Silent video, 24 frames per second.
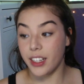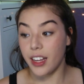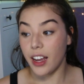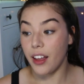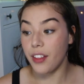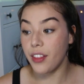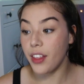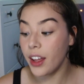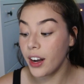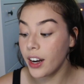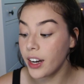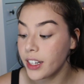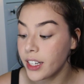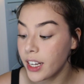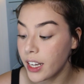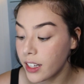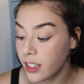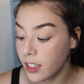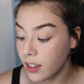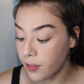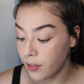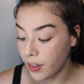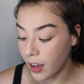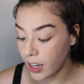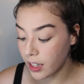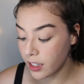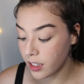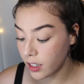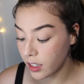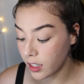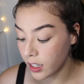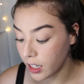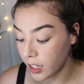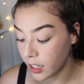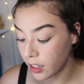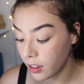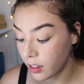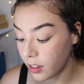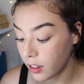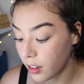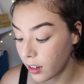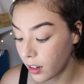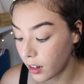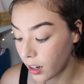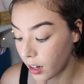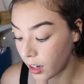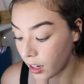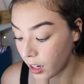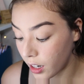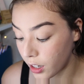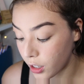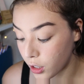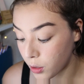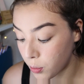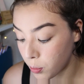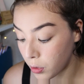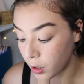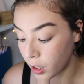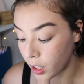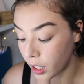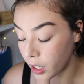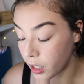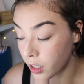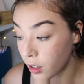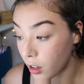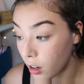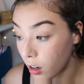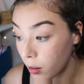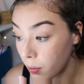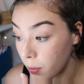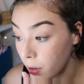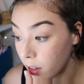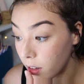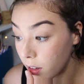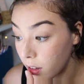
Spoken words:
And then I take some Vaseline and I just put it on my